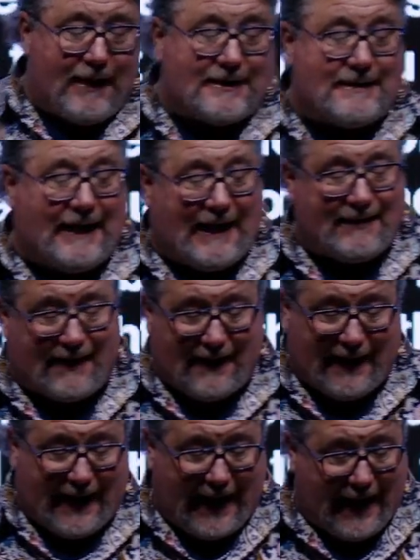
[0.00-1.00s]
bless thee in
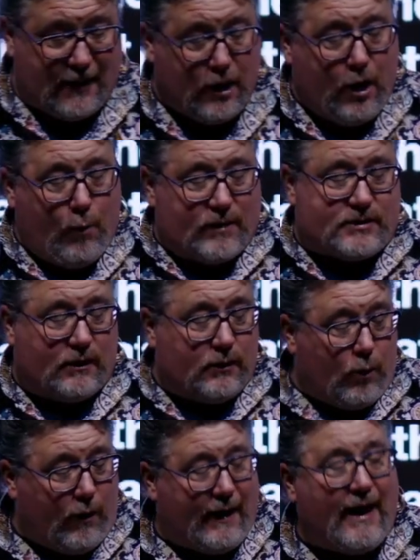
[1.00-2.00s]
the land which the
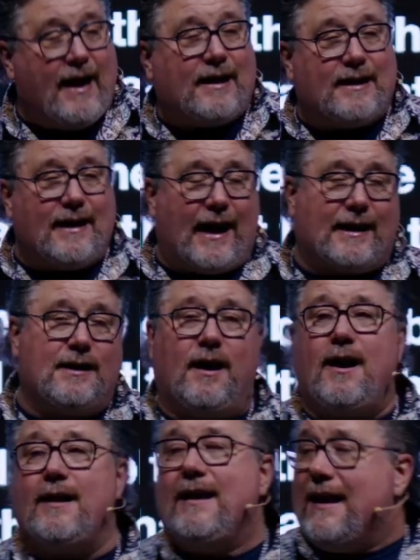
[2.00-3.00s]
Lord thy
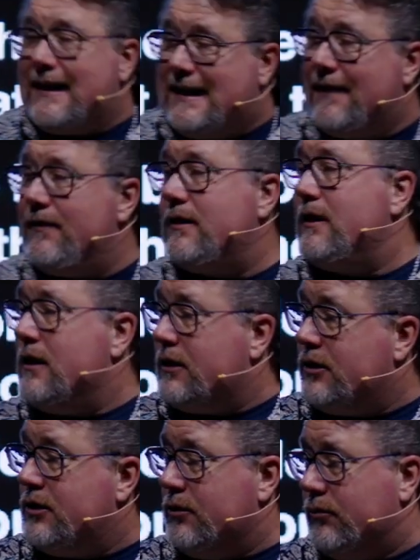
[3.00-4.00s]
God giveth
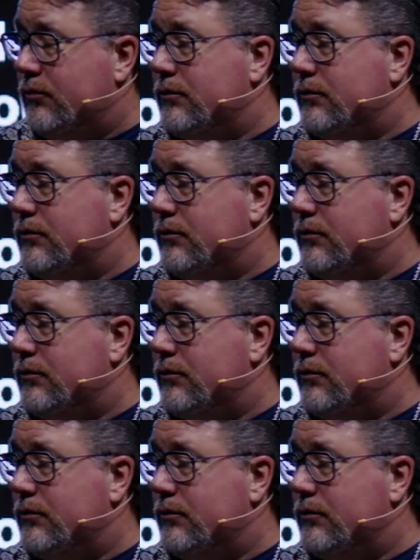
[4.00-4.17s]
you.